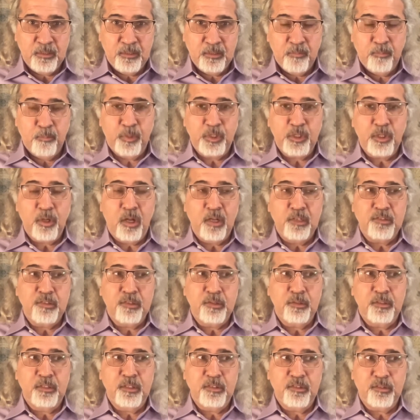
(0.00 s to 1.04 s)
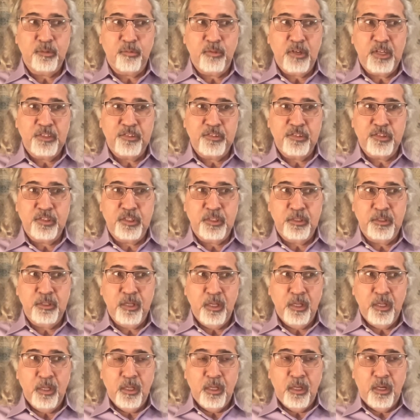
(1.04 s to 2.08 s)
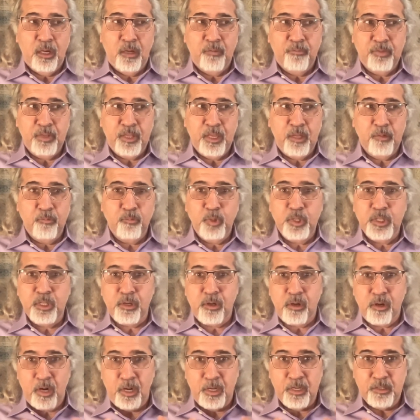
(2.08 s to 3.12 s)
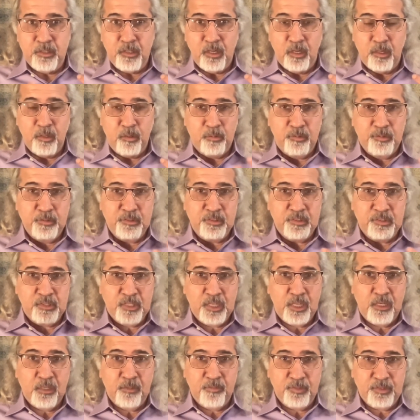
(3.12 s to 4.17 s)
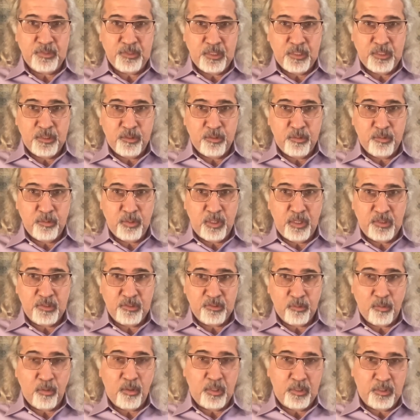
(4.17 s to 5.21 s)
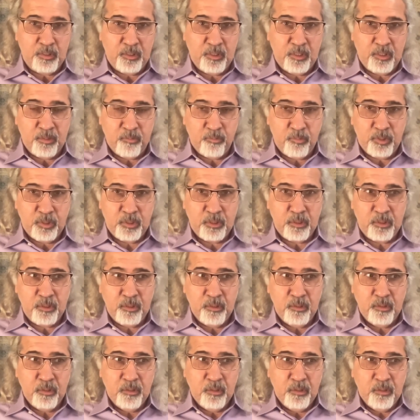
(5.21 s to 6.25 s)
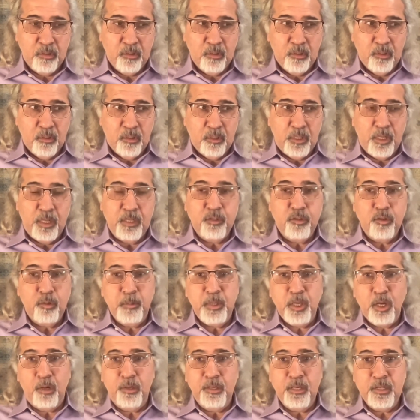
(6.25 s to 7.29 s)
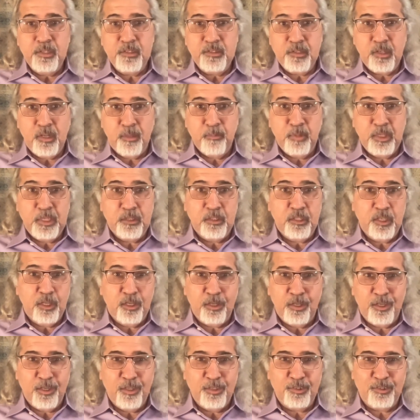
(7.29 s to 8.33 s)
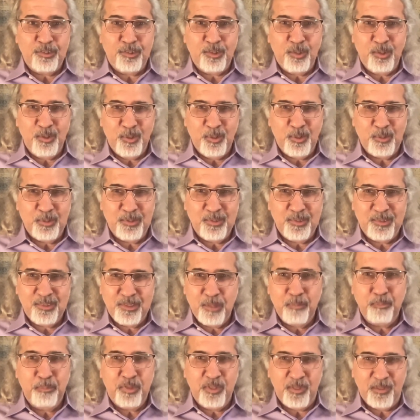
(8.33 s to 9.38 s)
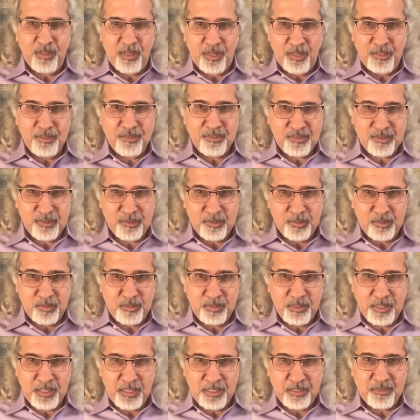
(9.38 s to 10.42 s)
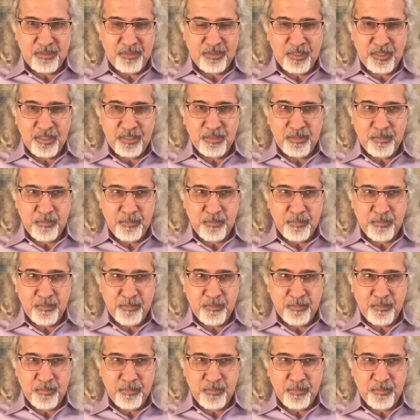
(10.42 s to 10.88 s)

but also this question of can we write our own selves into our scholarly work and to be honest i mean there is no simple answer to that right